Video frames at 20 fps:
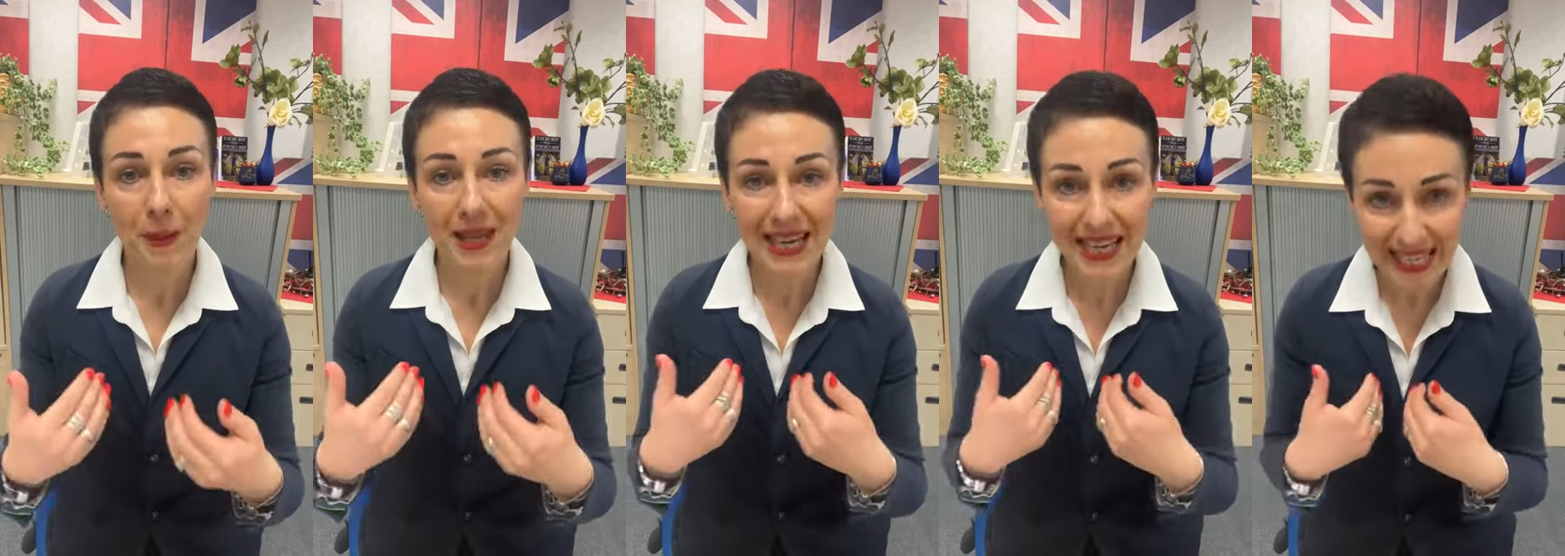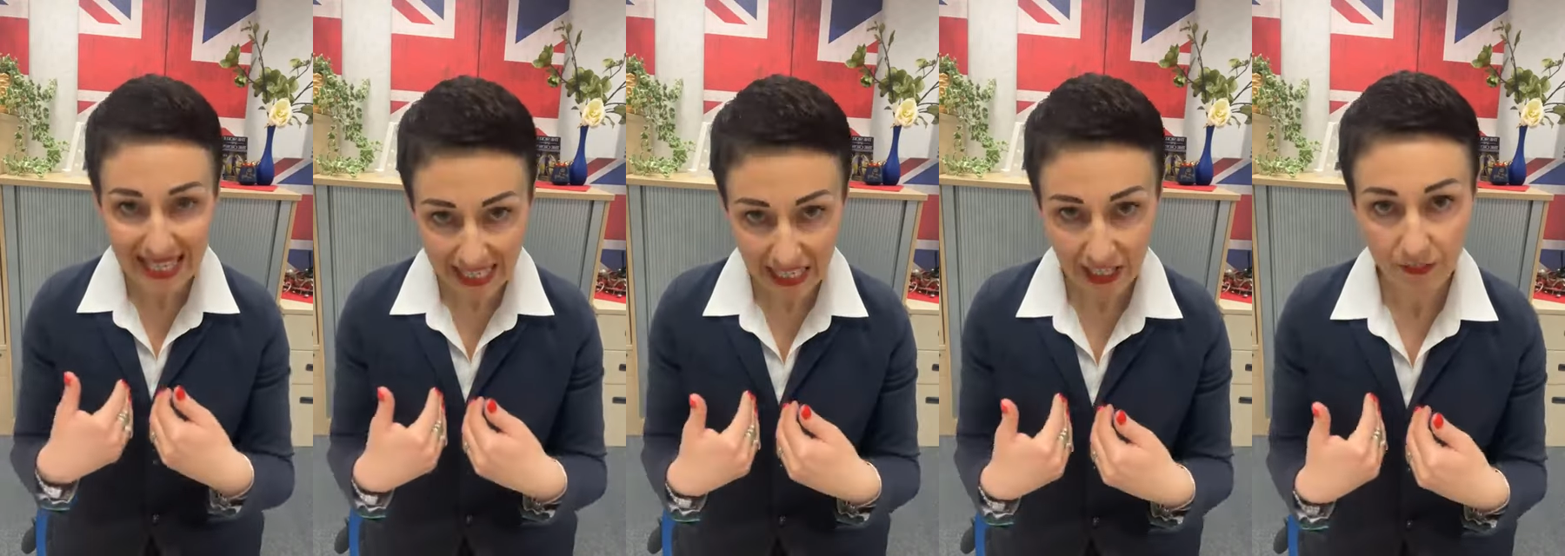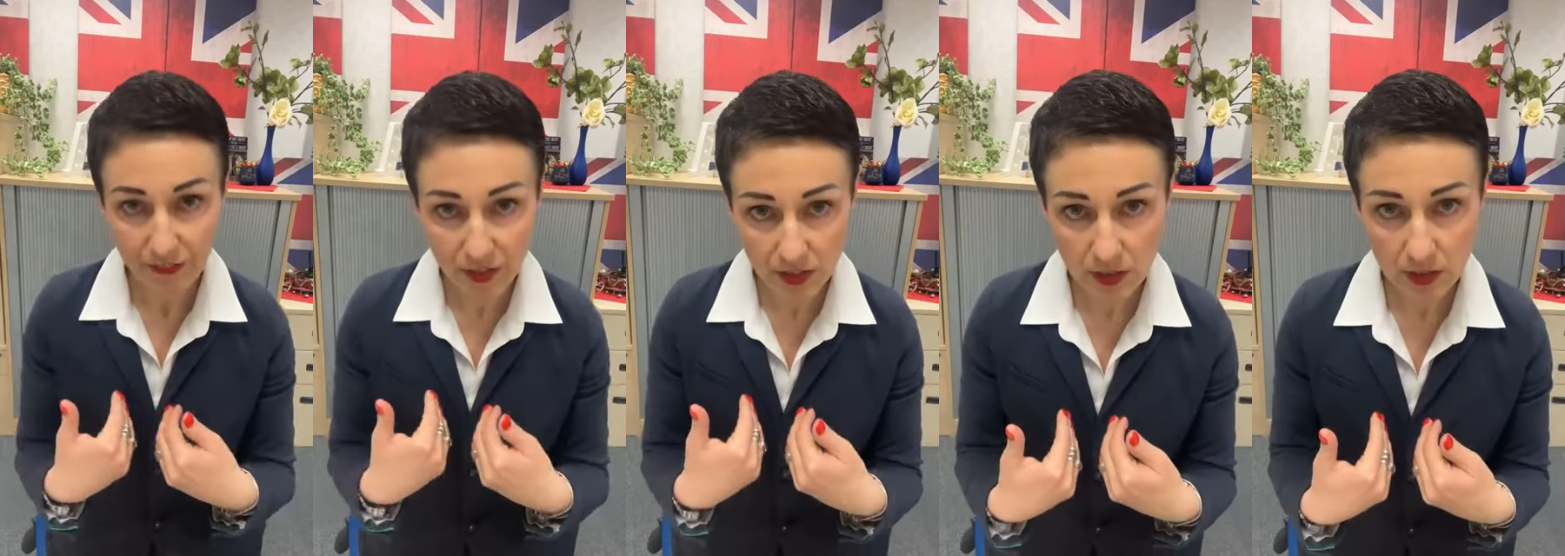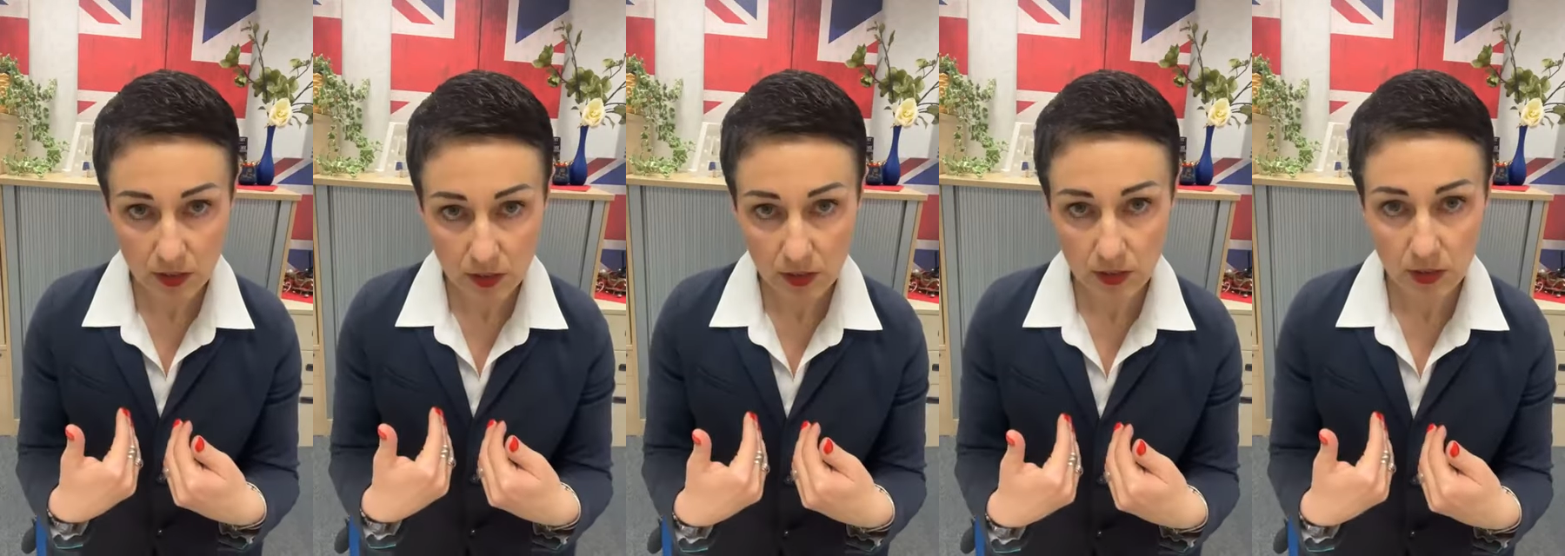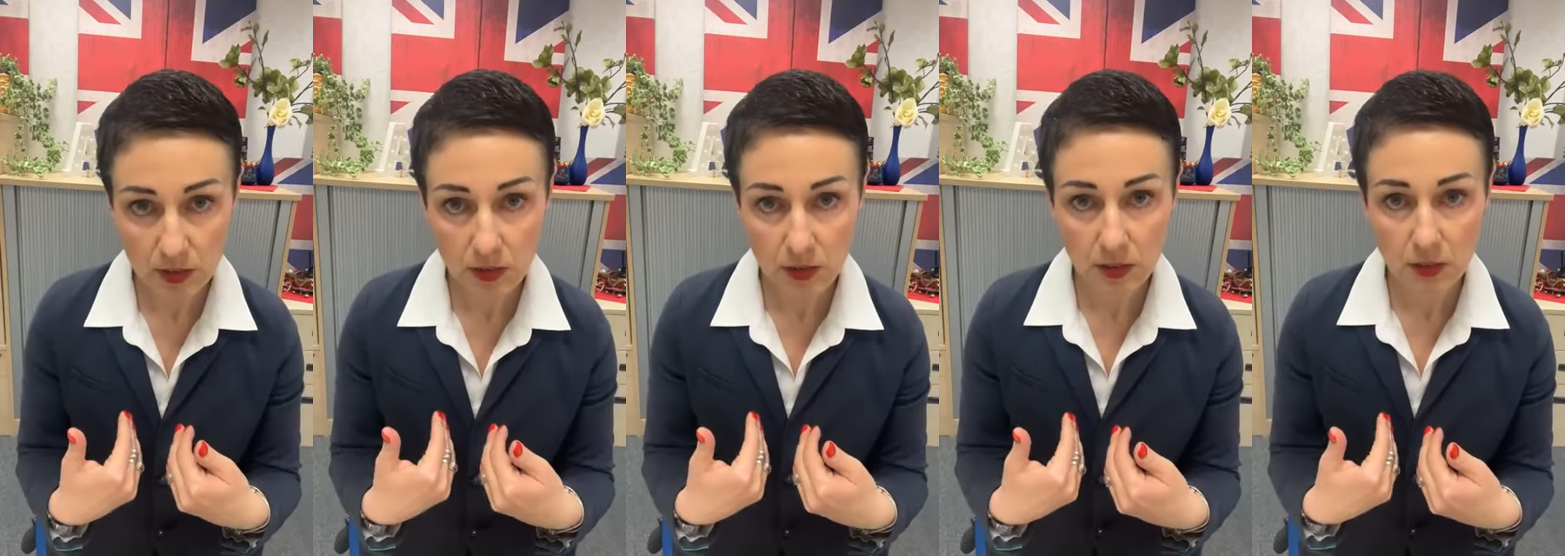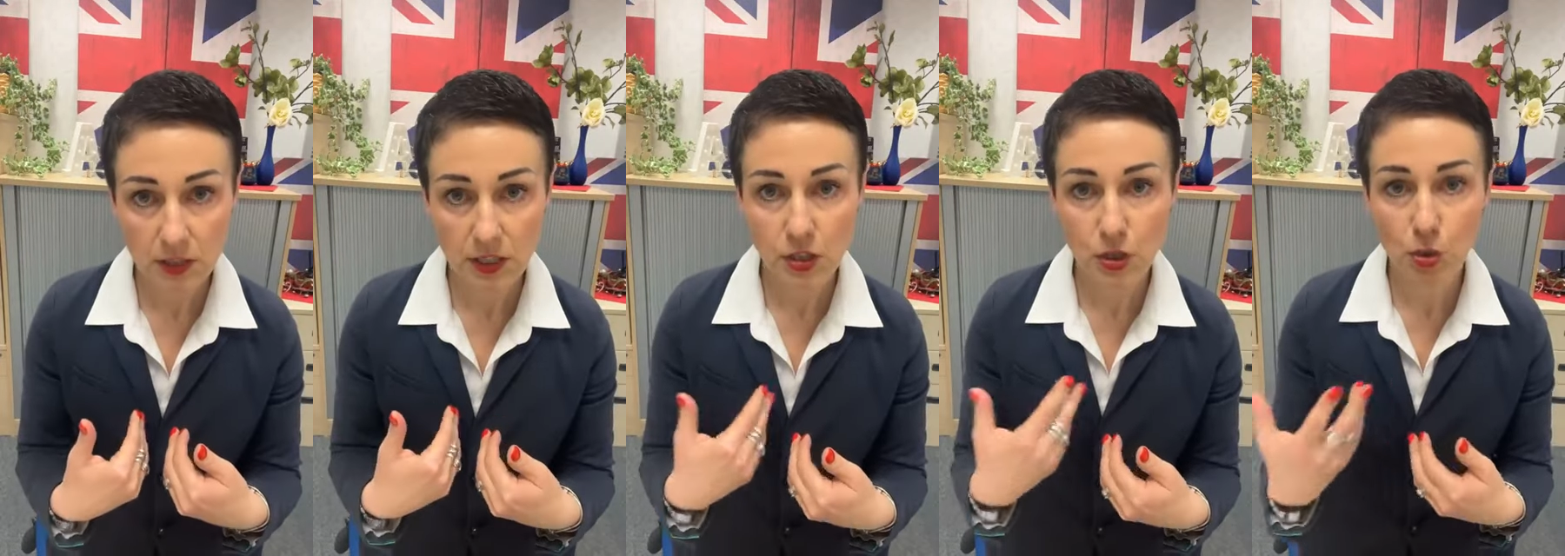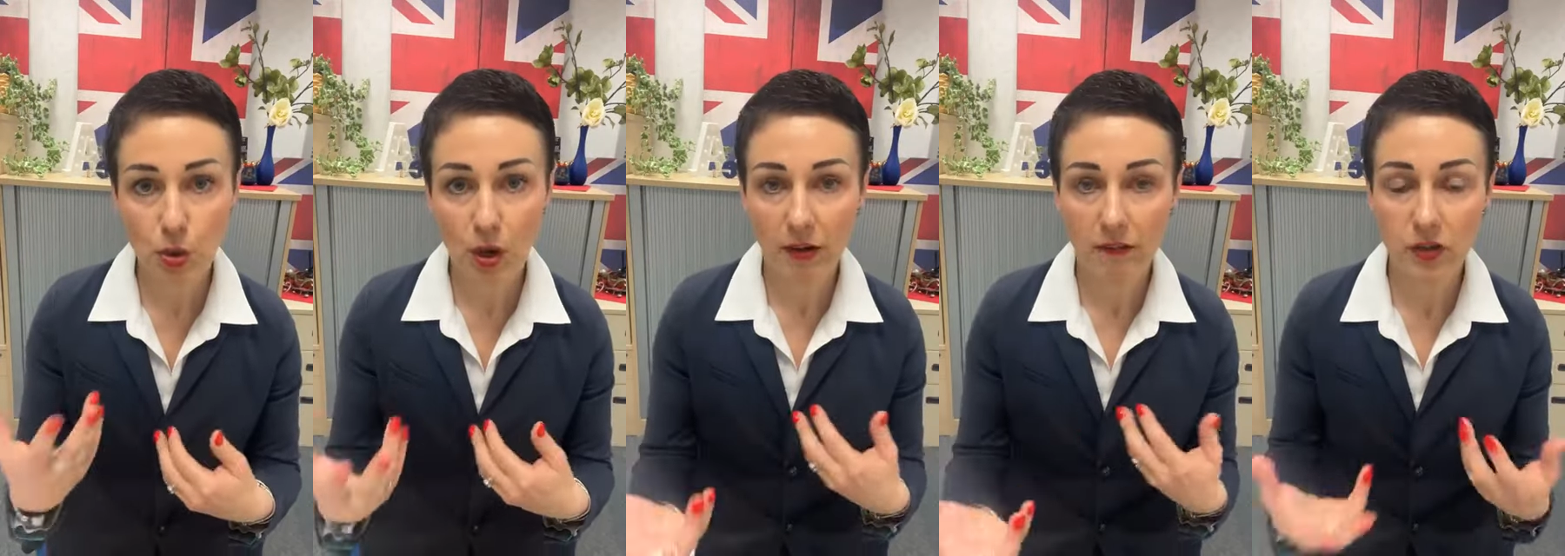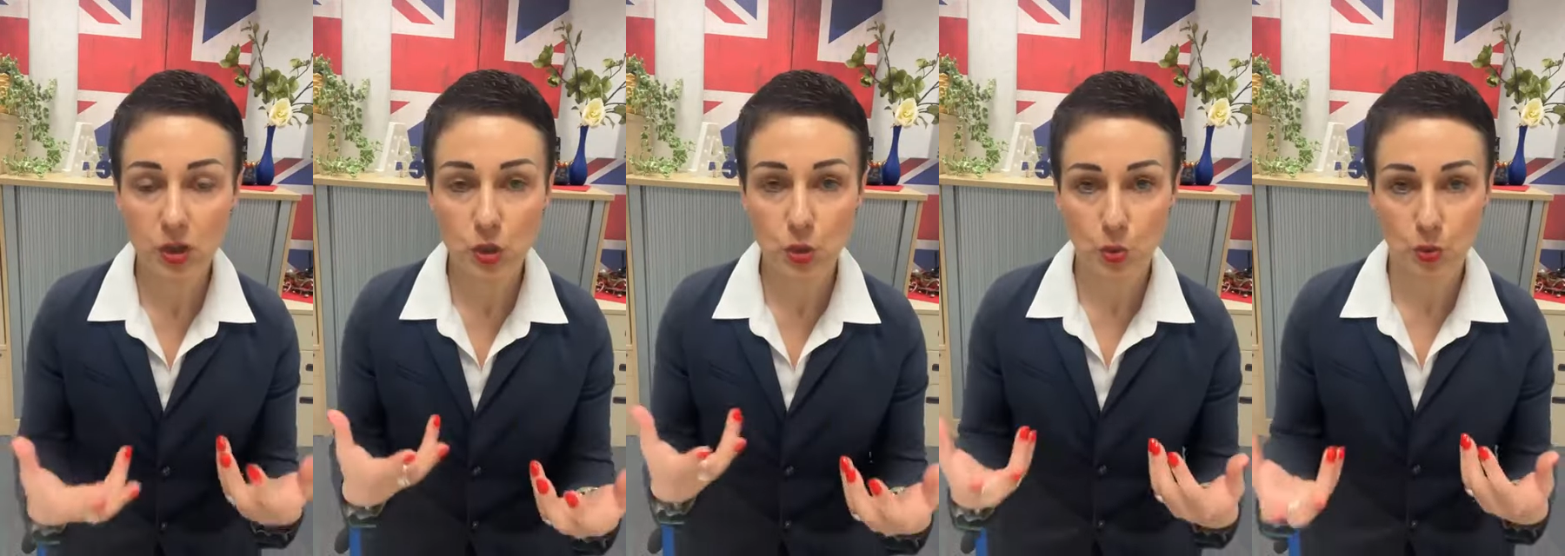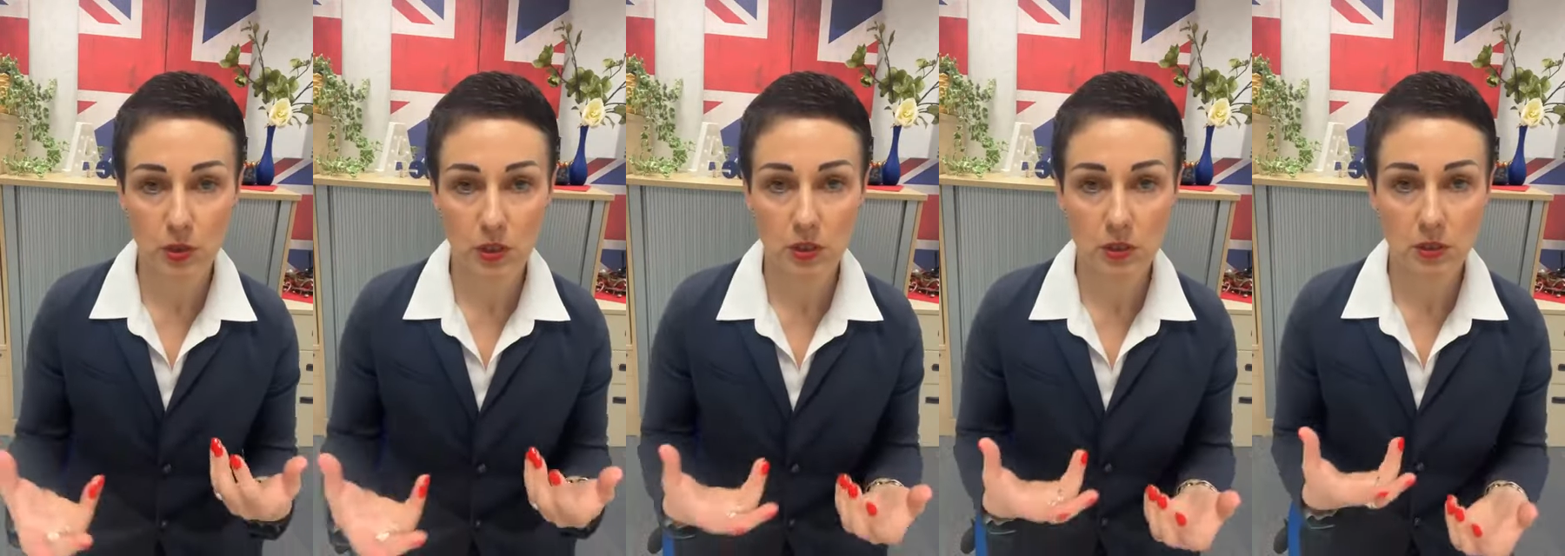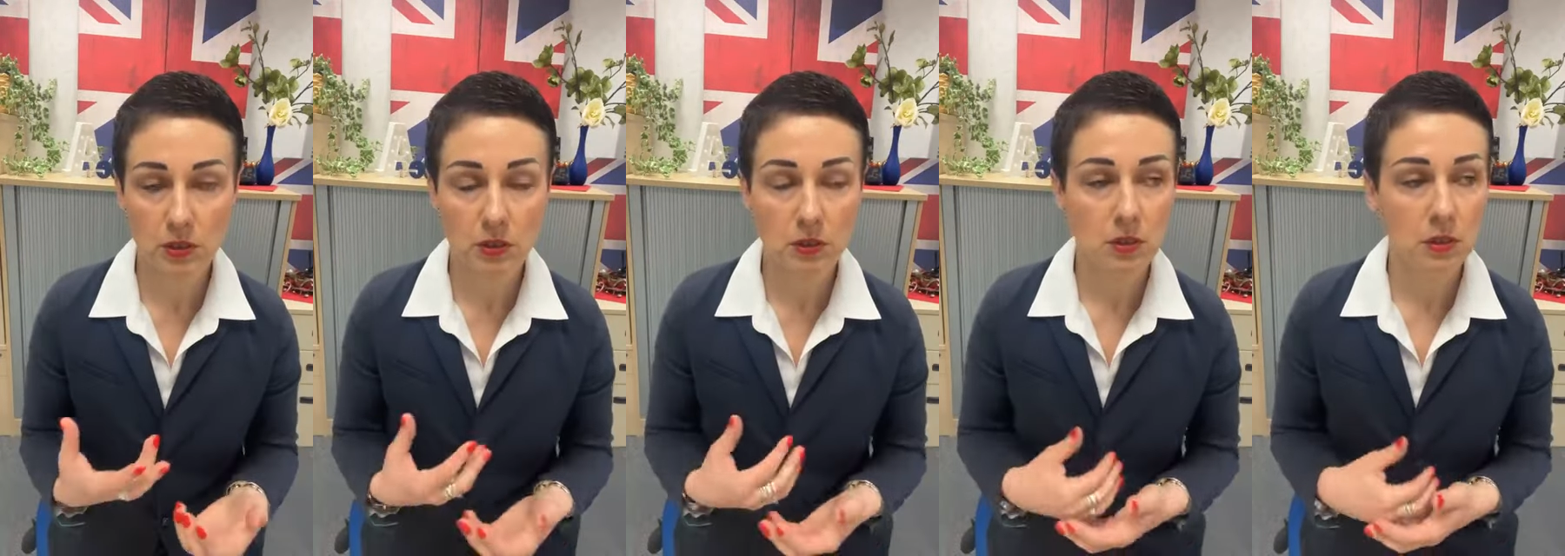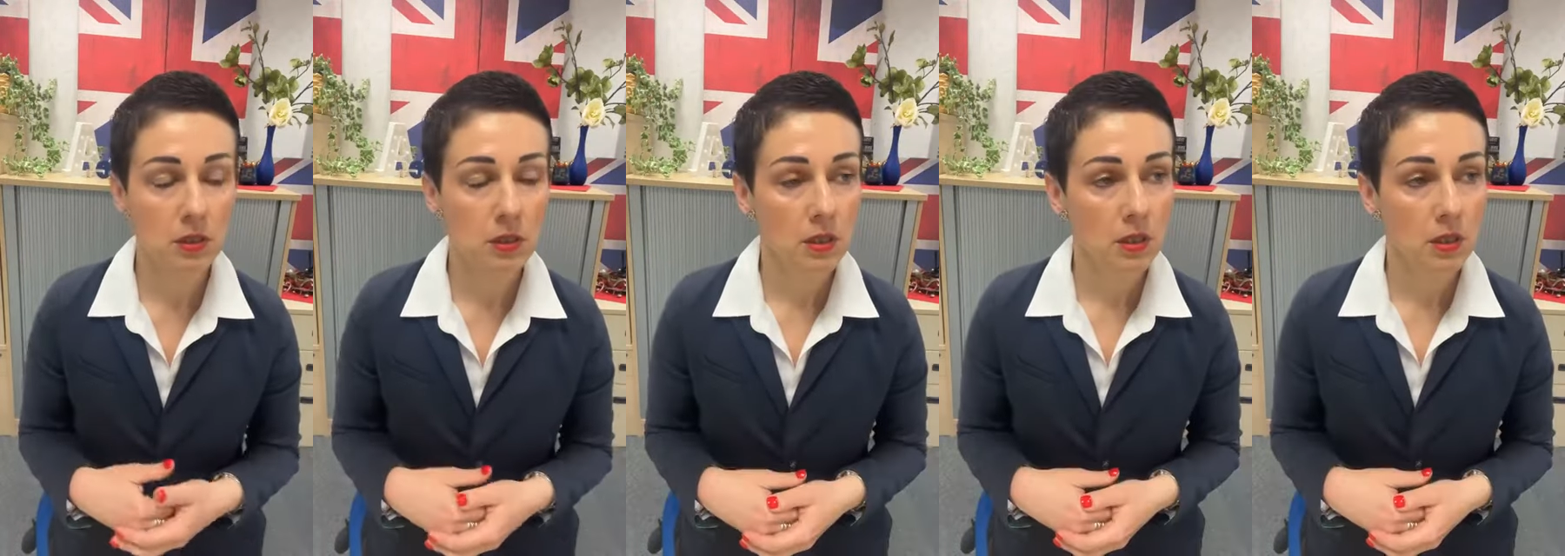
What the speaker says: believe that you are visual